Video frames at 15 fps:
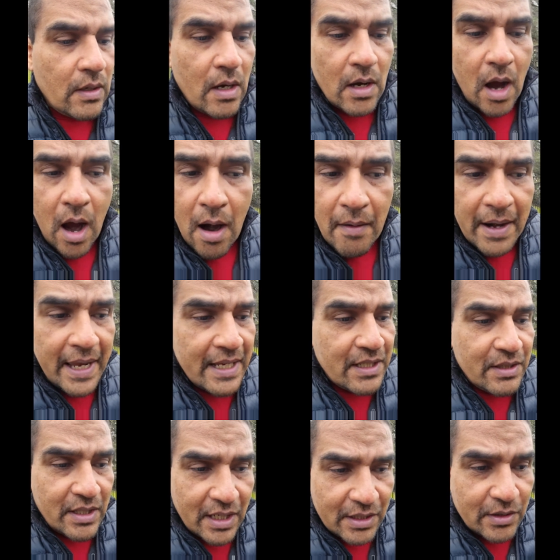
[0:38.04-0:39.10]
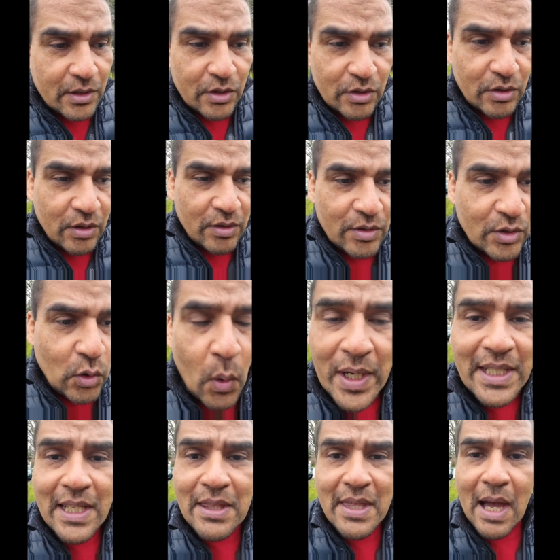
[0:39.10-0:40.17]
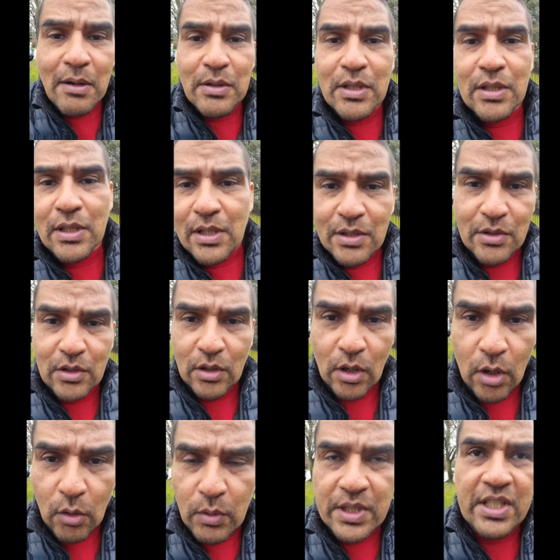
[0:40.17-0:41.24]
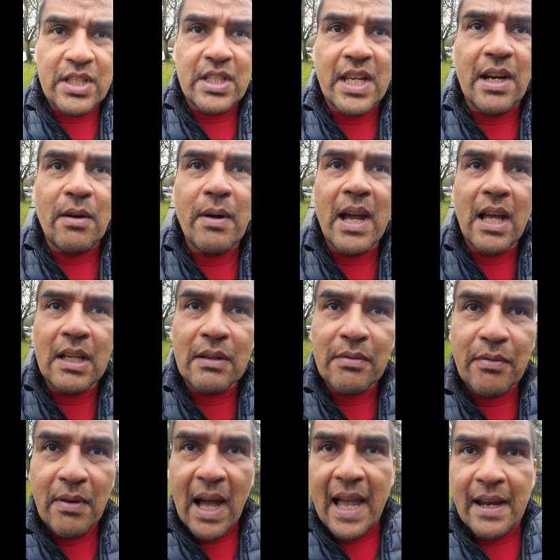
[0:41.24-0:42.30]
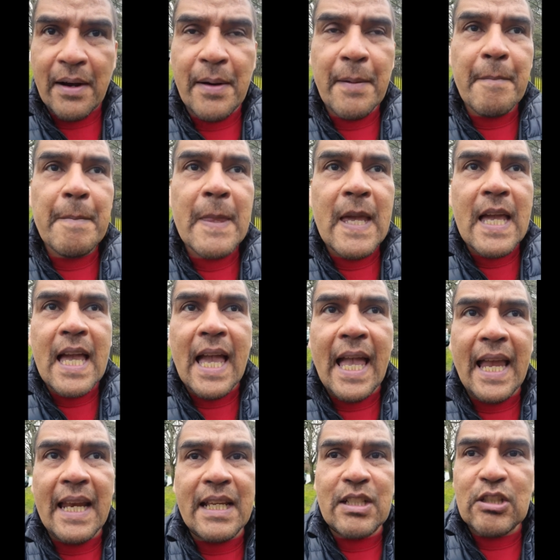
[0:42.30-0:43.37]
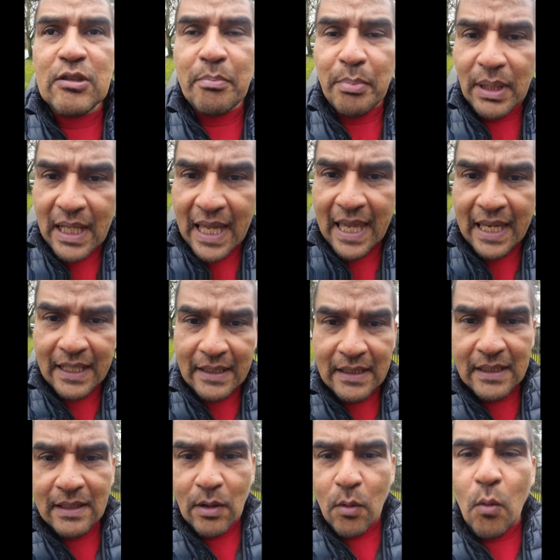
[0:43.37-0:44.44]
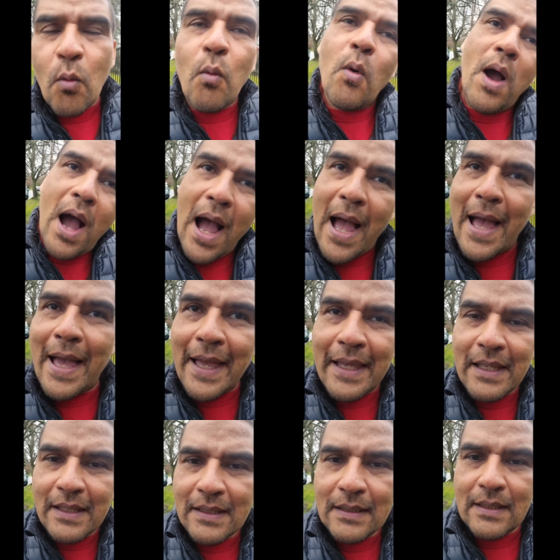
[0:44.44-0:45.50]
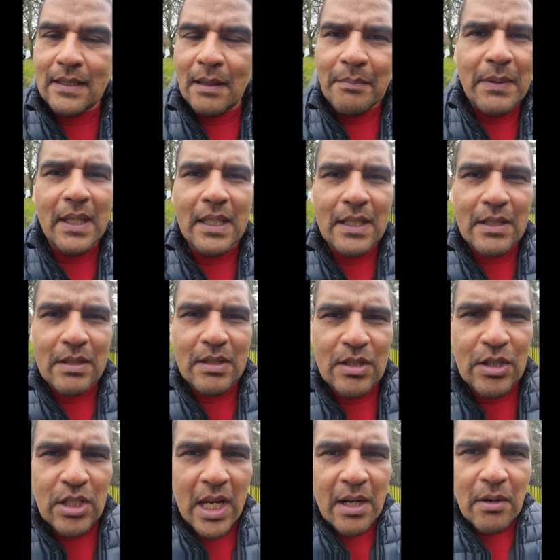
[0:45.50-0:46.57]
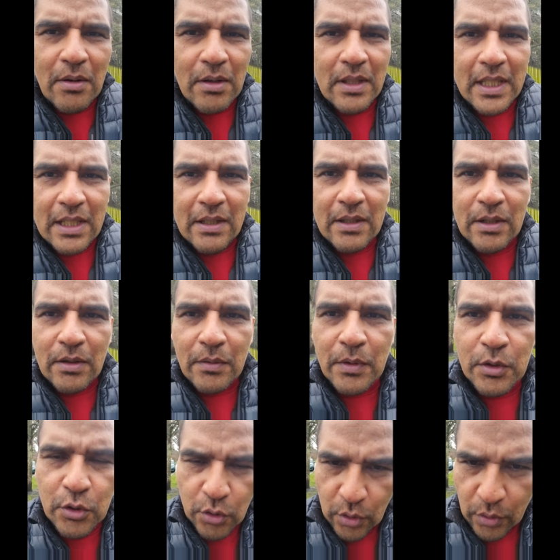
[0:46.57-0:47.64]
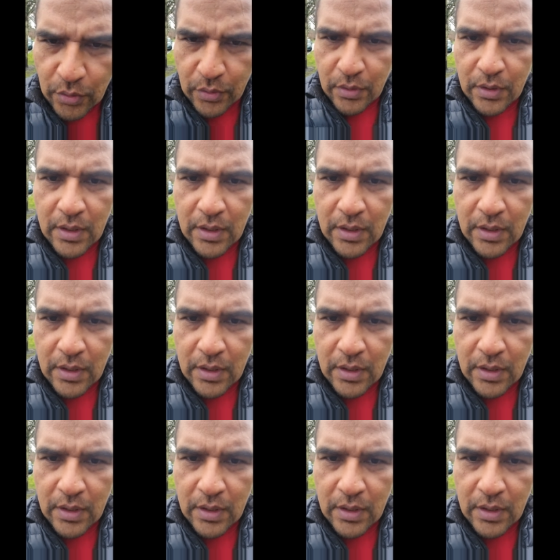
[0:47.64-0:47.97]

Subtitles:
Our ancestors 20,000 years ago would sit around a fire and explain why something is generally the truth.